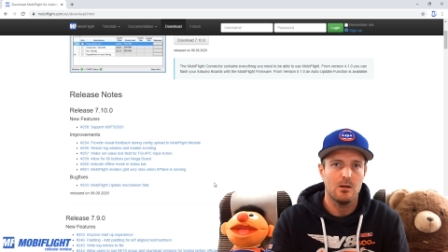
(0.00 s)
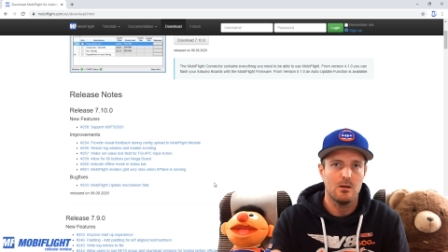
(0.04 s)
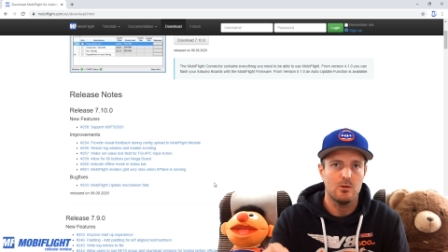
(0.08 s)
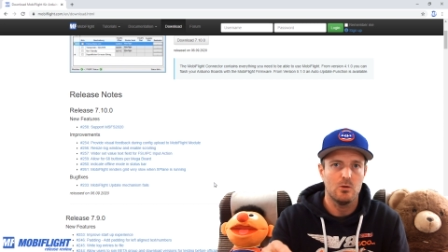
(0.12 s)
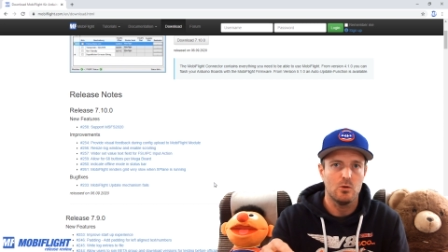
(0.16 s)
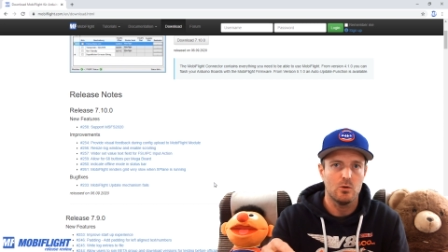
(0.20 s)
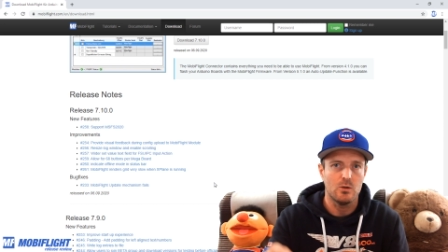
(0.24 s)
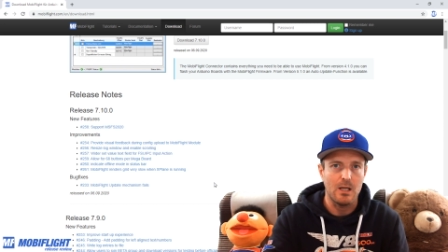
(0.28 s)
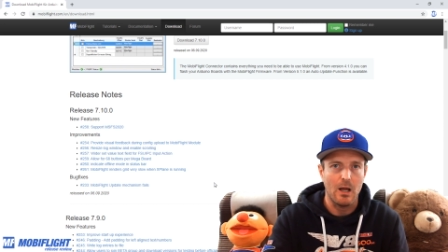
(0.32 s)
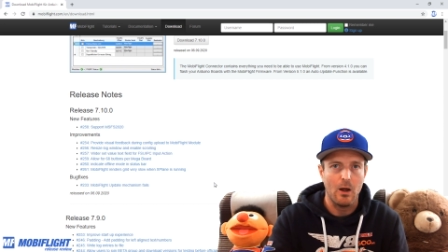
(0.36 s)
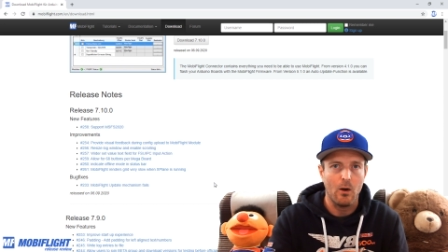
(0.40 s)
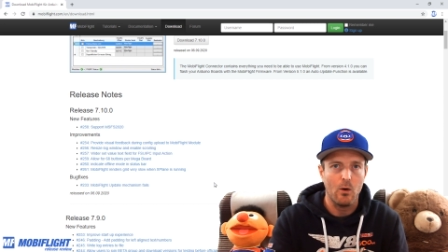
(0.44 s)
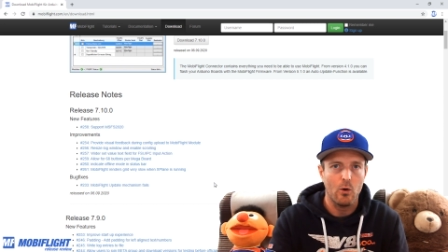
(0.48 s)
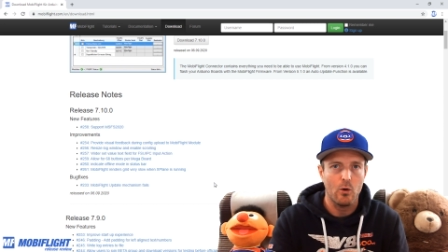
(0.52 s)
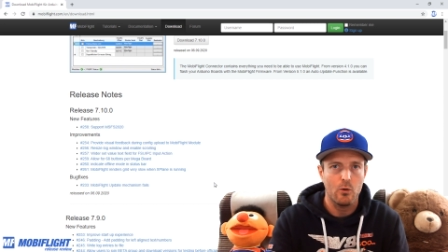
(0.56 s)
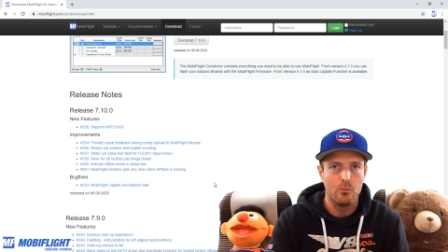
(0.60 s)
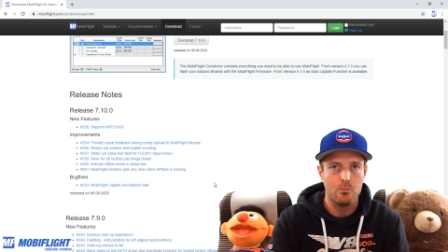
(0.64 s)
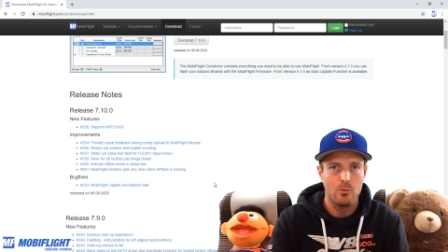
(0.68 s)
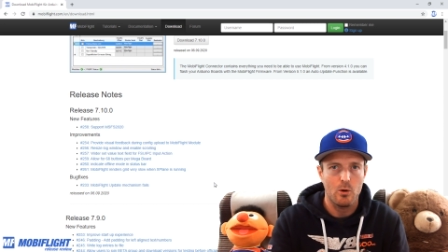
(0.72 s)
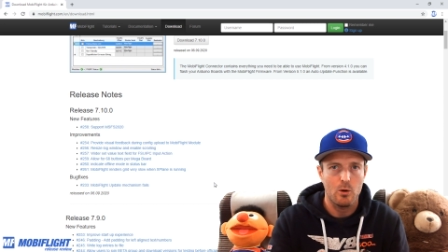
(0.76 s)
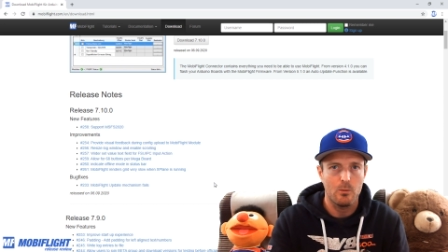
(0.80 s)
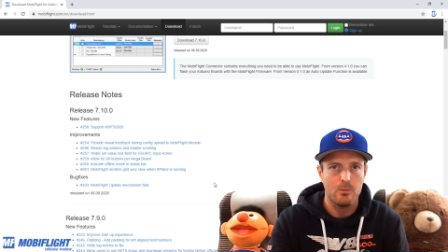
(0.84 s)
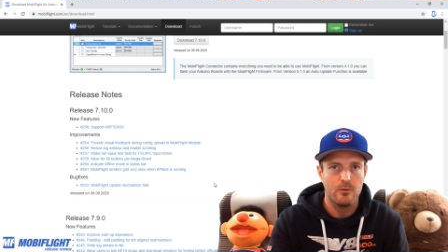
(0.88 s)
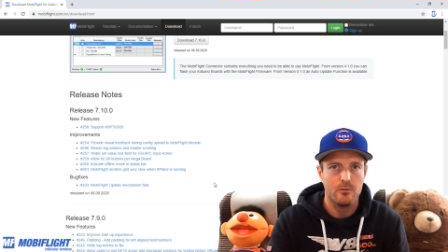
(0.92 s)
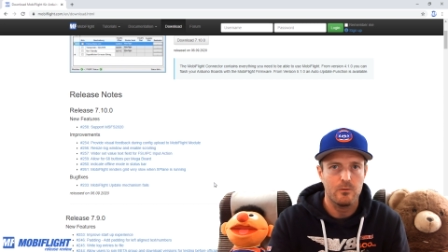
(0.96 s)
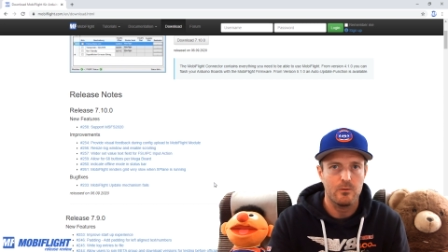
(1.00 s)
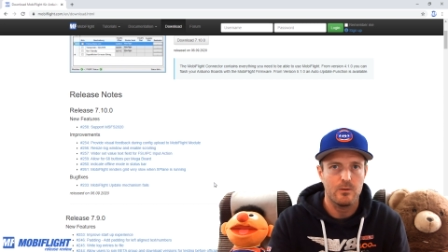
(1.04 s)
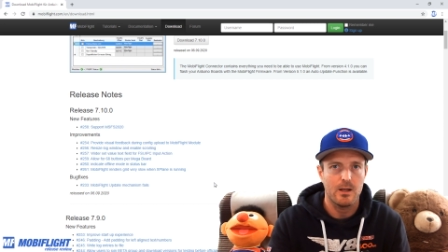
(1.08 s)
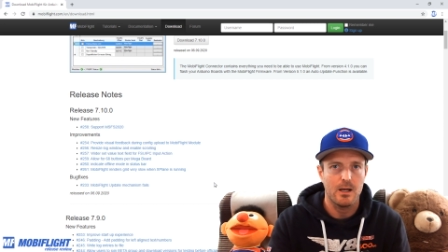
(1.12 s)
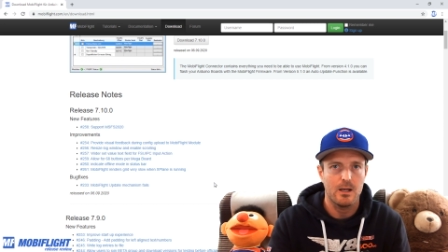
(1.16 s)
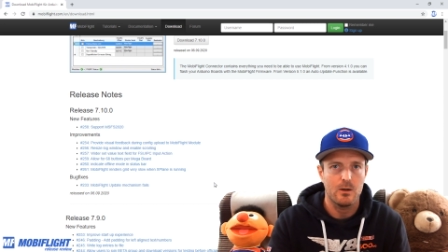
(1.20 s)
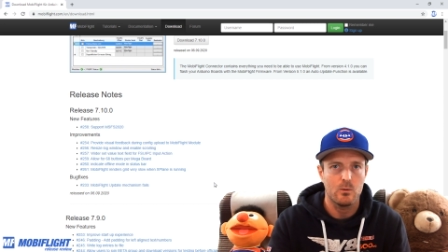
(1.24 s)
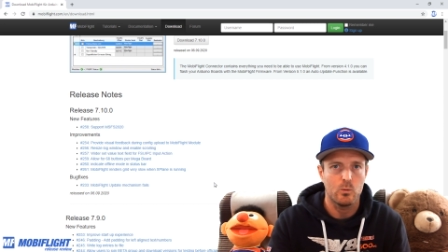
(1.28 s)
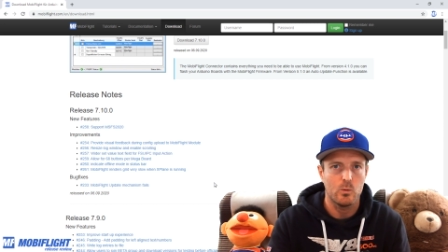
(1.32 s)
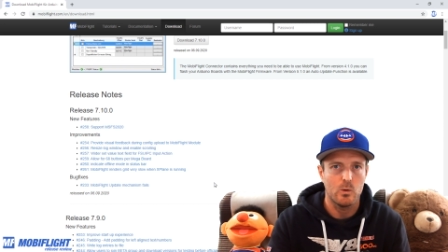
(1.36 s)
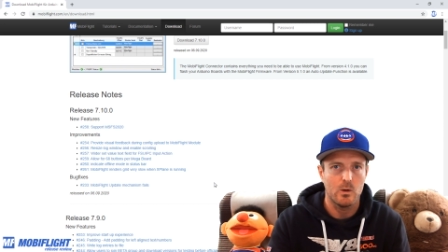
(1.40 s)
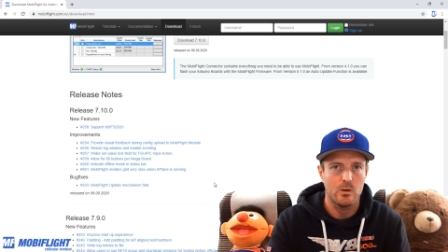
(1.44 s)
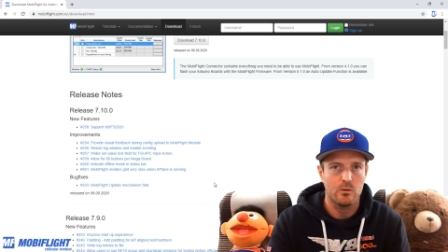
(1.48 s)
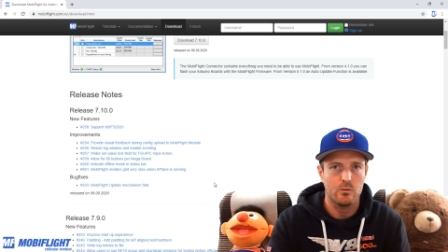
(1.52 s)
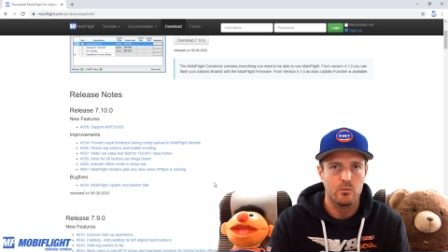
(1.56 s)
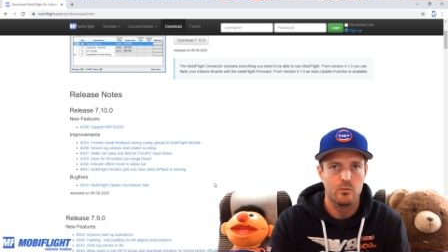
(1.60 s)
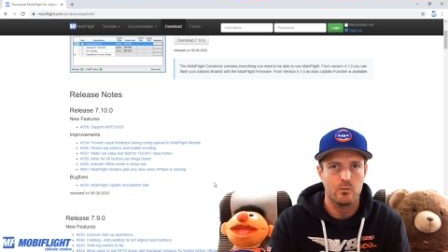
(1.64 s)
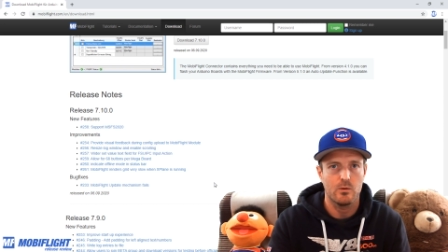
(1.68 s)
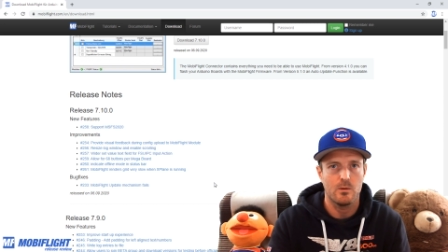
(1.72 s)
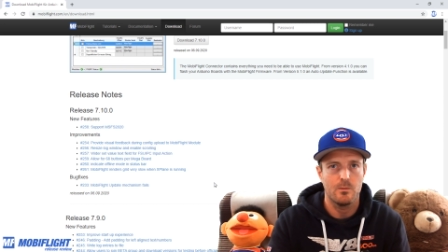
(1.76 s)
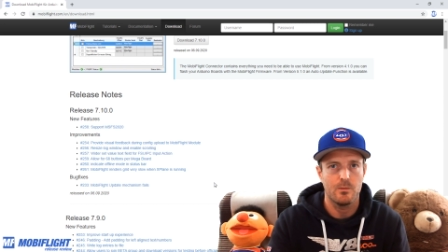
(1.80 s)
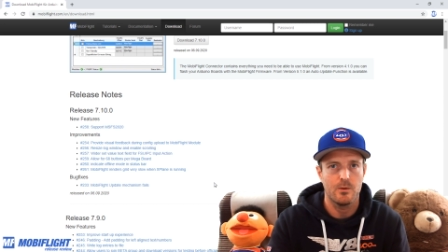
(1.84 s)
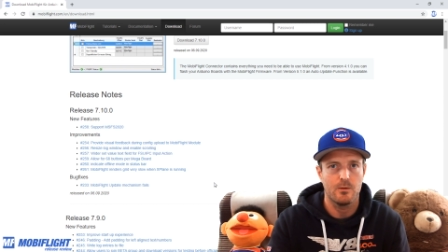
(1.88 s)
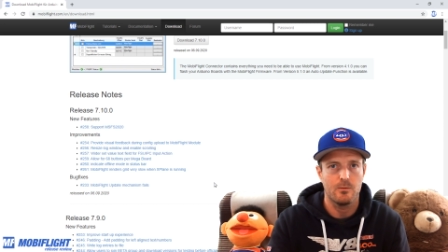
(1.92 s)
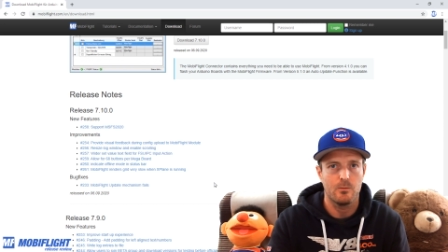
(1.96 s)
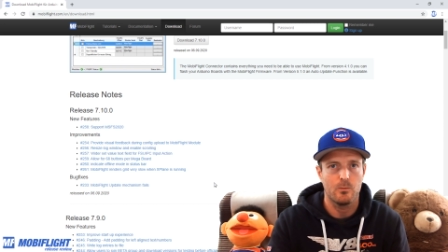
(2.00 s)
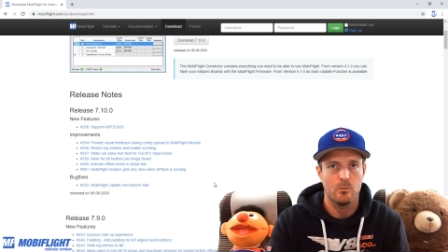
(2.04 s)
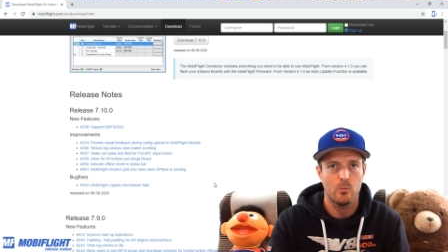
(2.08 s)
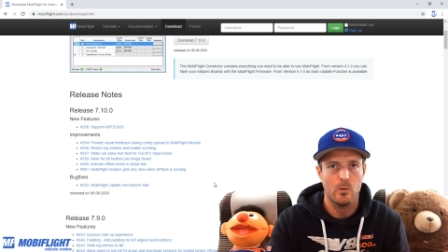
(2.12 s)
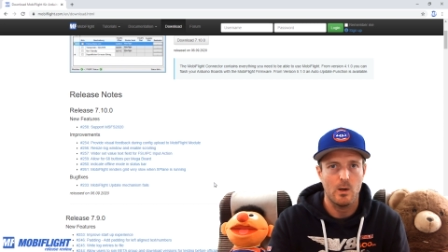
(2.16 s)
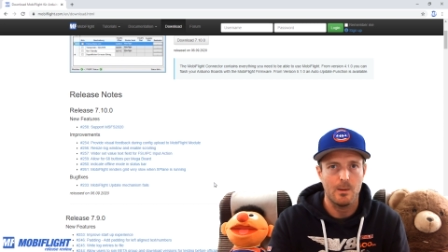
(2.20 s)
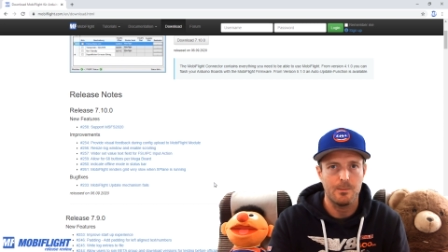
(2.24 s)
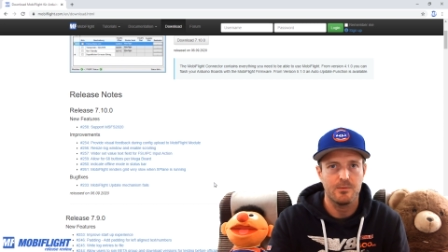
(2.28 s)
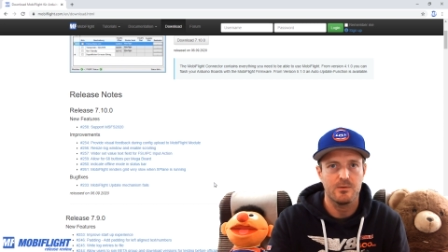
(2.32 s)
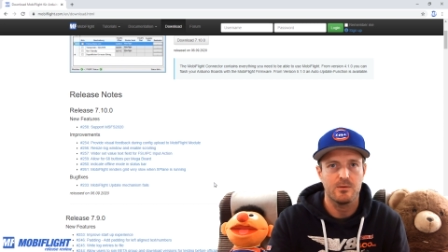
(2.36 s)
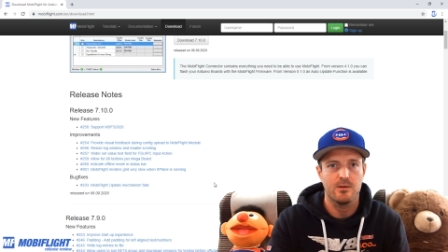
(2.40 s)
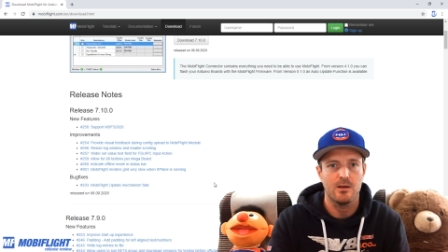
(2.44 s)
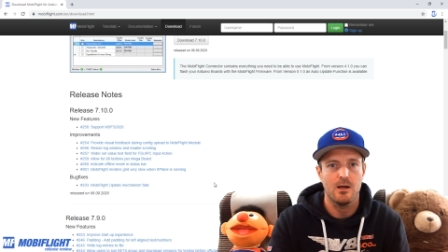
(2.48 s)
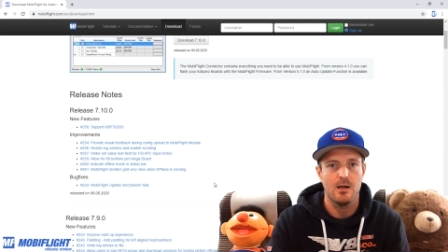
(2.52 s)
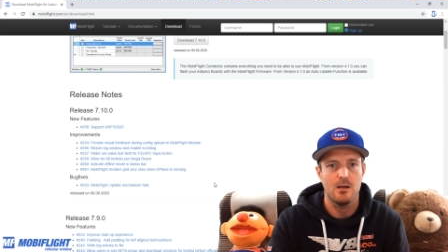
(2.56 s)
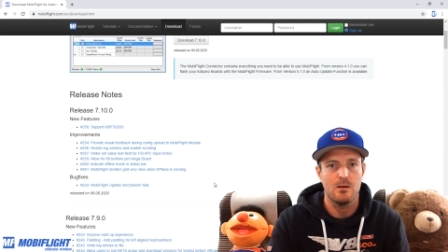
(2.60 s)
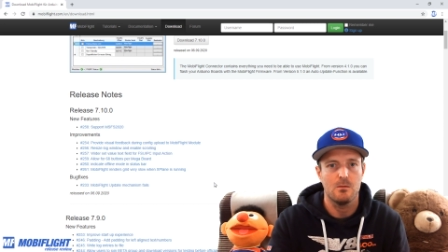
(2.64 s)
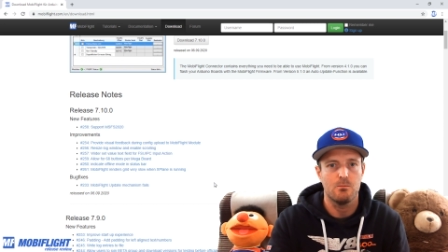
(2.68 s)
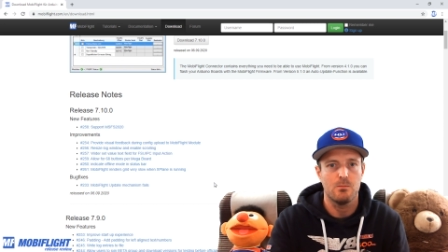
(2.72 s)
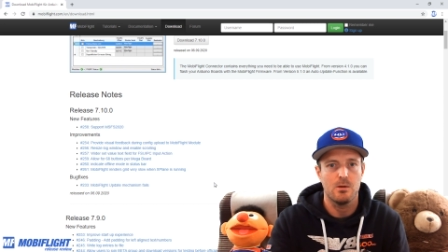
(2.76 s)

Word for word: you download Mobiflight once from the website,